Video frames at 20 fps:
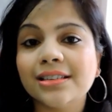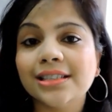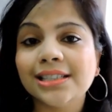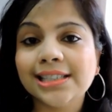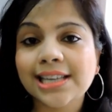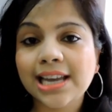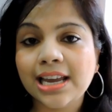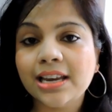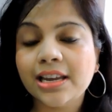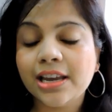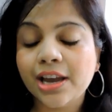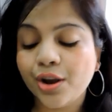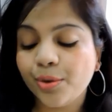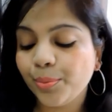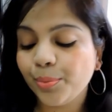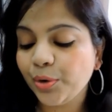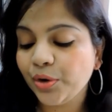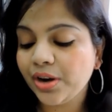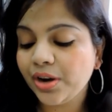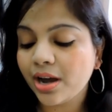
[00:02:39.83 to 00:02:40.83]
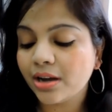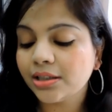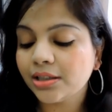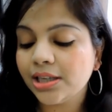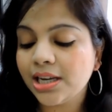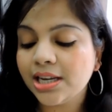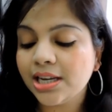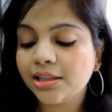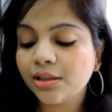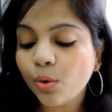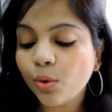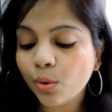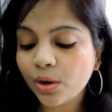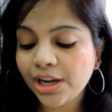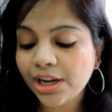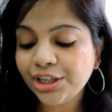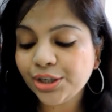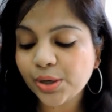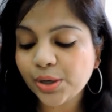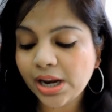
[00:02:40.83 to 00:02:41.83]
skincare product is
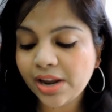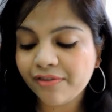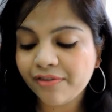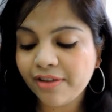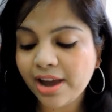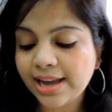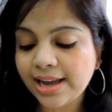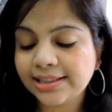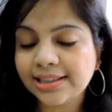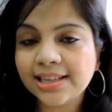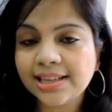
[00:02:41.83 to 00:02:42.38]
Olay Total Effects